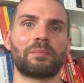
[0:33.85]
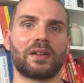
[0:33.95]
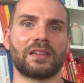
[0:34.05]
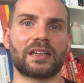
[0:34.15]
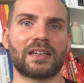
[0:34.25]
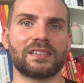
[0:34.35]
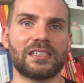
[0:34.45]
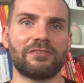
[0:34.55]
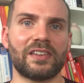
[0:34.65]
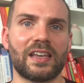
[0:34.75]
building a
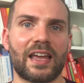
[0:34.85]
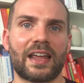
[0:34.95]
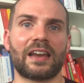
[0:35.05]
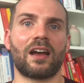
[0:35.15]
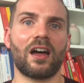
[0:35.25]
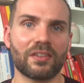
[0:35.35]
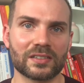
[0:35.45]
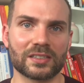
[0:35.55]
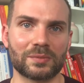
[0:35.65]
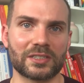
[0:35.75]
CV in any other
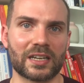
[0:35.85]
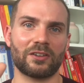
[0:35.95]
subject.